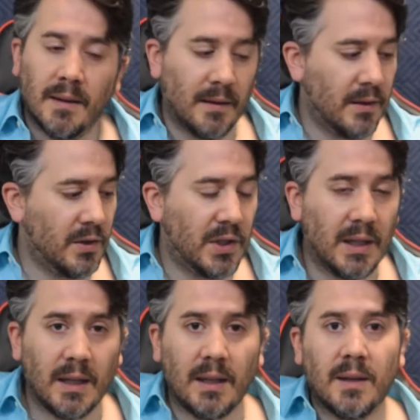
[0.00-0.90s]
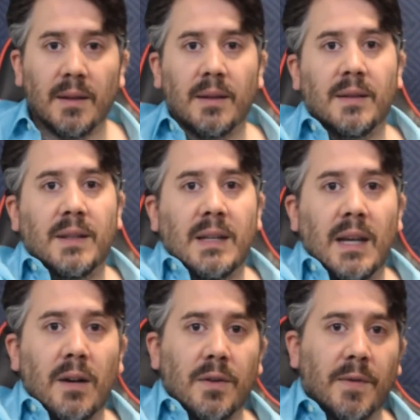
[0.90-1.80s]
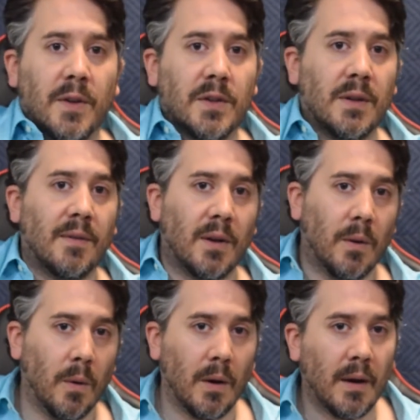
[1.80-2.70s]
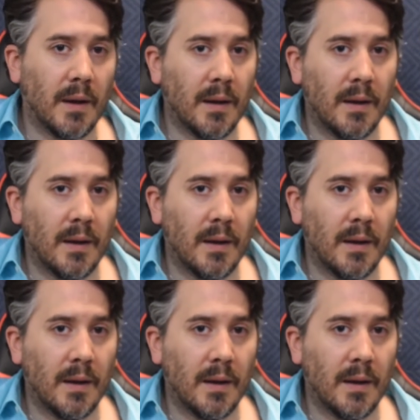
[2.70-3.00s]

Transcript: the G stairs version of the chord.